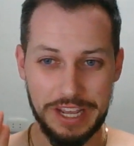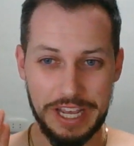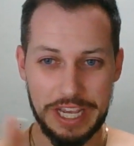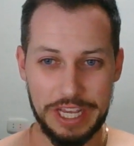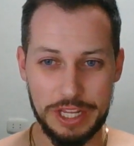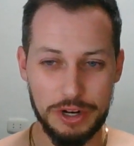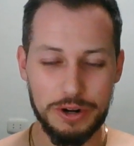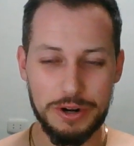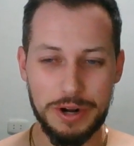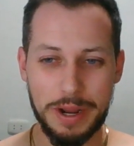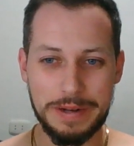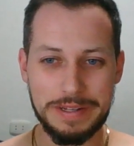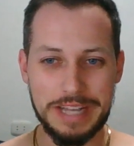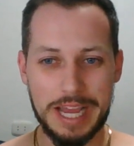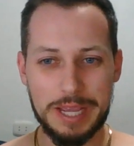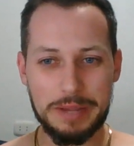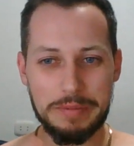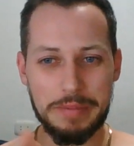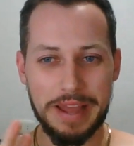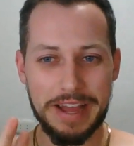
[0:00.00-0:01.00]
You don't want to
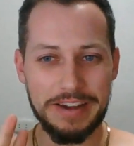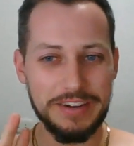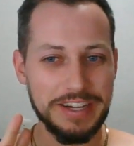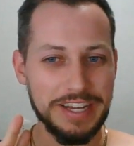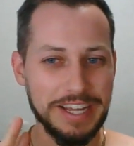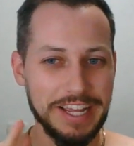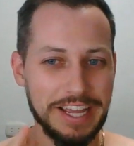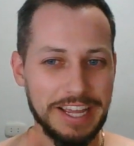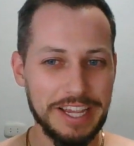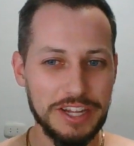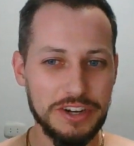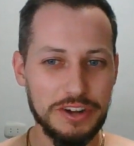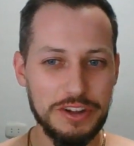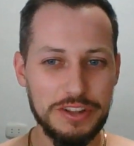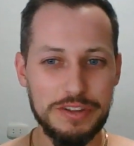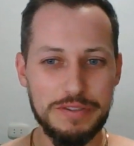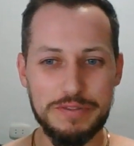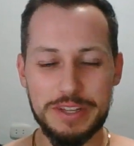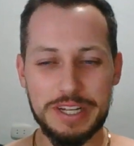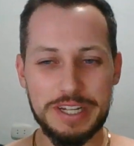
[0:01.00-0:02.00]
talk about, you know
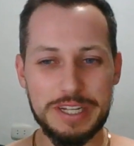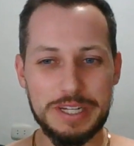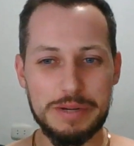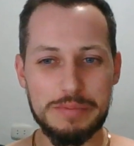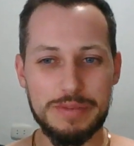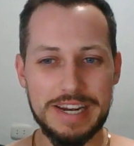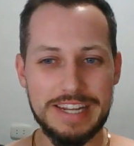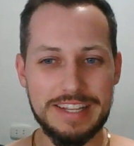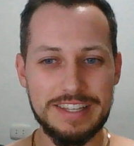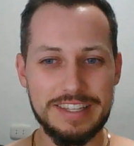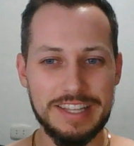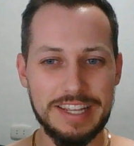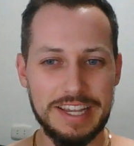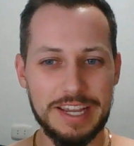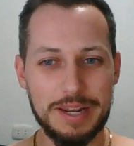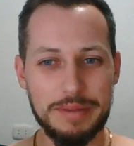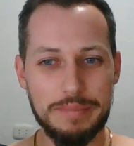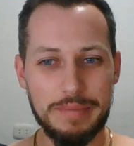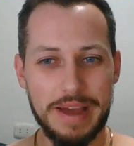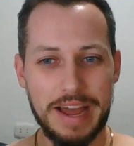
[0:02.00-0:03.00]
the feeling, your brain's
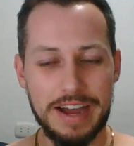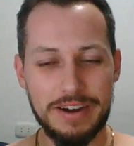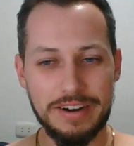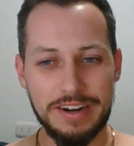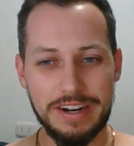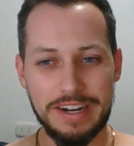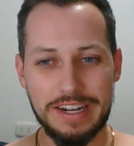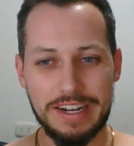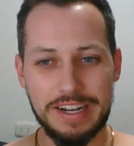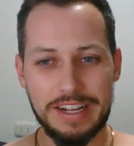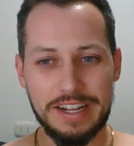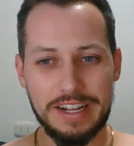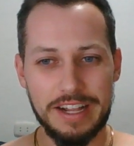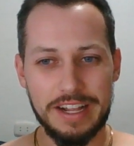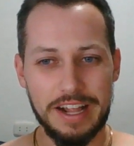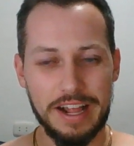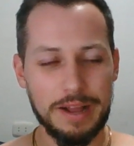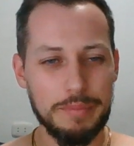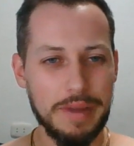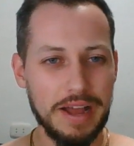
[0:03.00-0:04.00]
thinking about
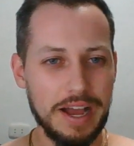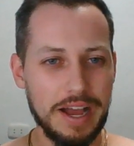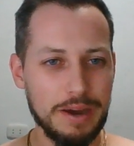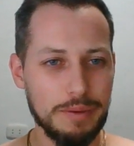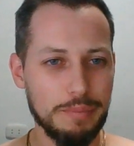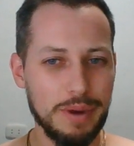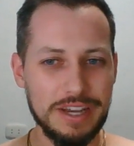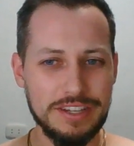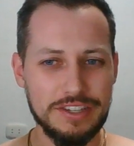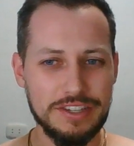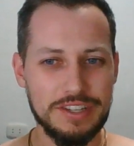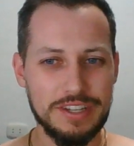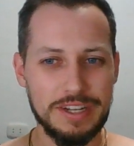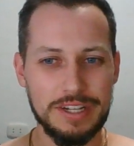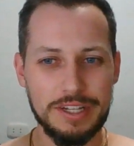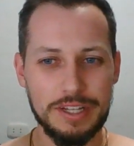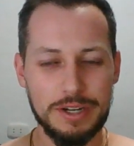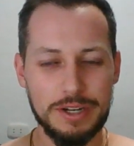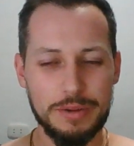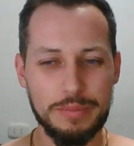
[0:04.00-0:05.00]
about busting
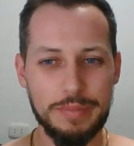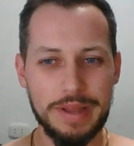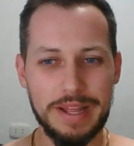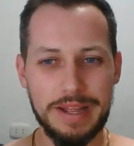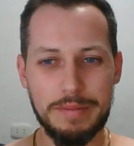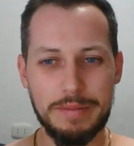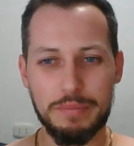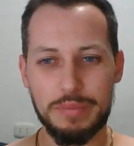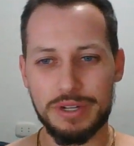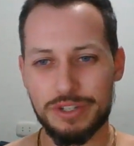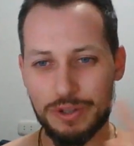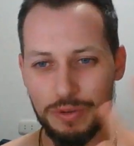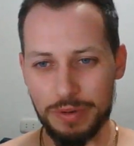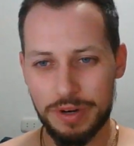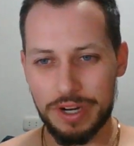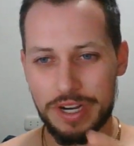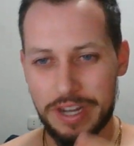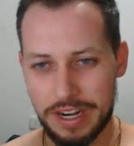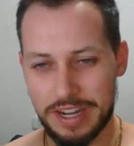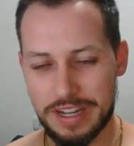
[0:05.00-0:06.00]
a little bit, but you're
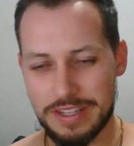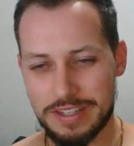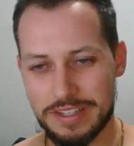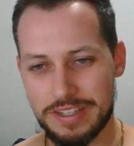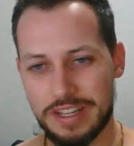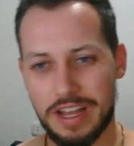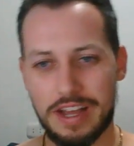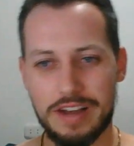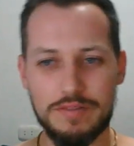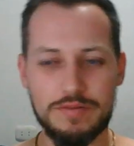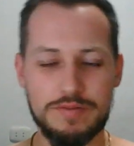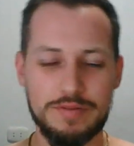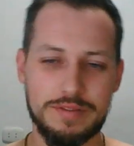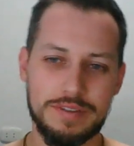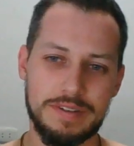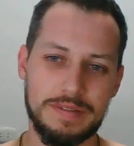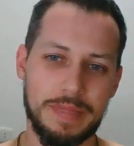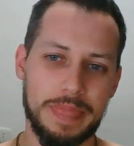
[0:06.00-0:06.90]
working on stuff.